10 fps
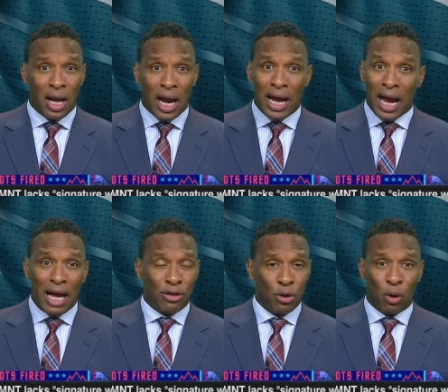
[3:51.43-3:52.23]
I,
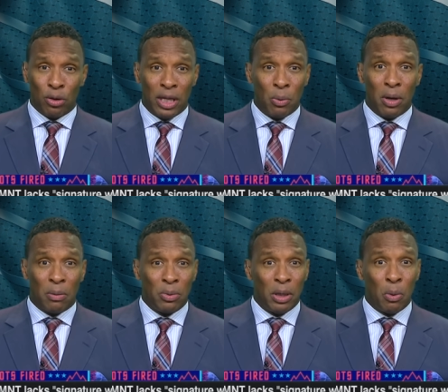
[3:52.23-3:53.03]
I thought they were
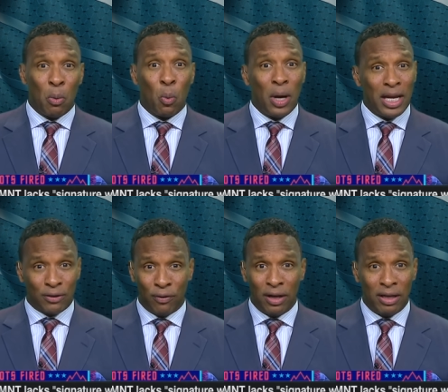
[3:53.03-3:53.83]
they were
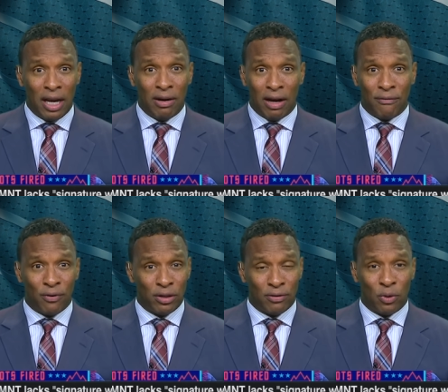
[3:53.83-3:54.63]
wasteful in, in, in,
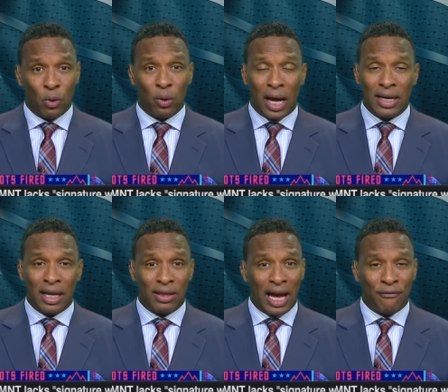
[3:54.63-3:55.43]
front of goal, and,
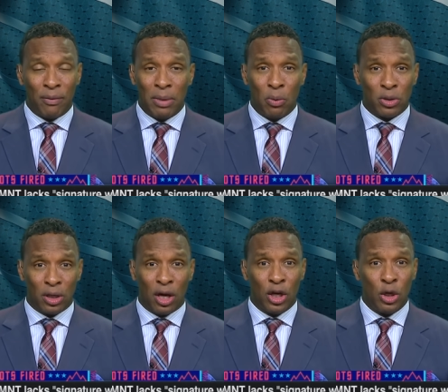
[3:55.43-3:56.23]
and that for me was a,
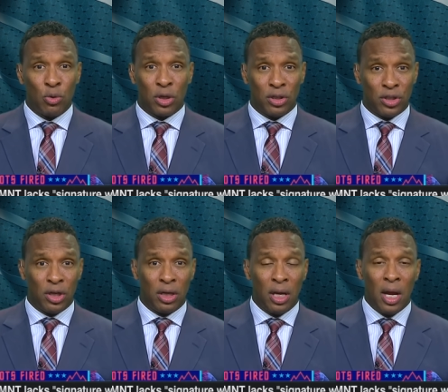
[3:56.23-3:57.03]
a huge
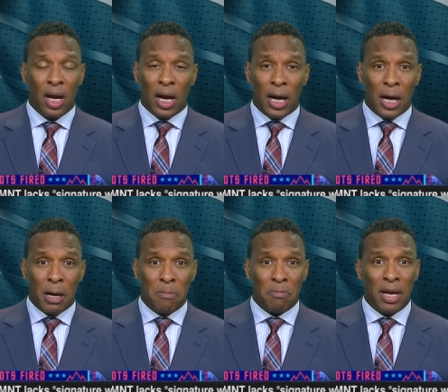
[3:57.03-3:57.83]
concern.
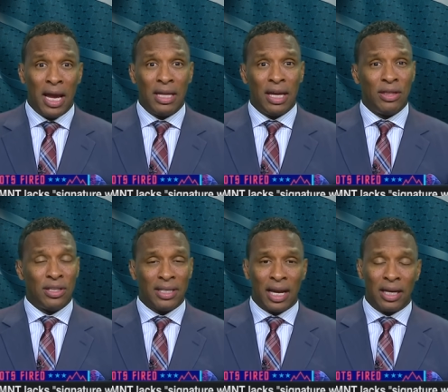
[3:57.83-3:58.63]
Um, in, in, the
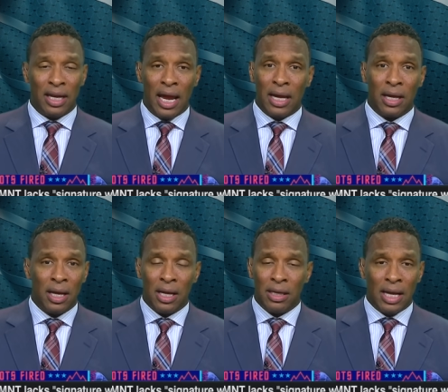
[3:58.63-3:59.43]
second leg,
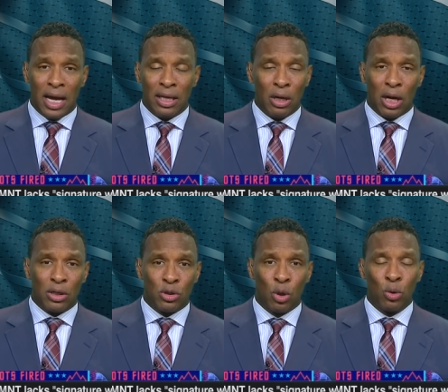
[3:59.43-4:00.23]
yeah, a
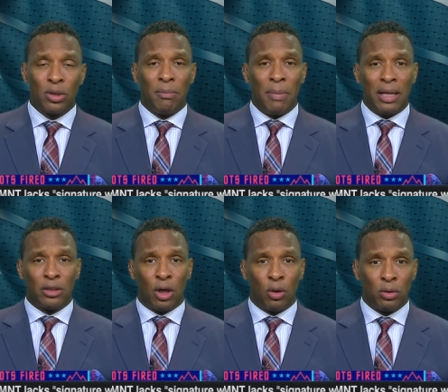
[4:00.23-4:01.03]
total
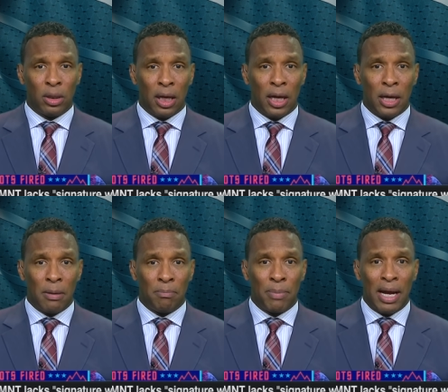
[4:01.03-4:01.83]
meltdown
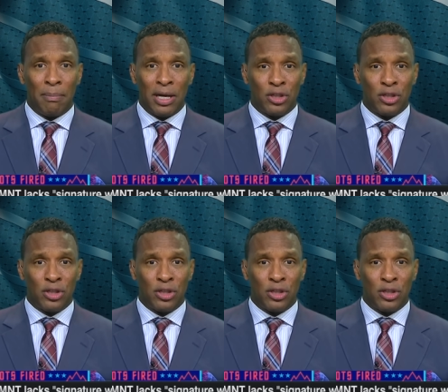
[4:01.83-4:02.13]
um, by by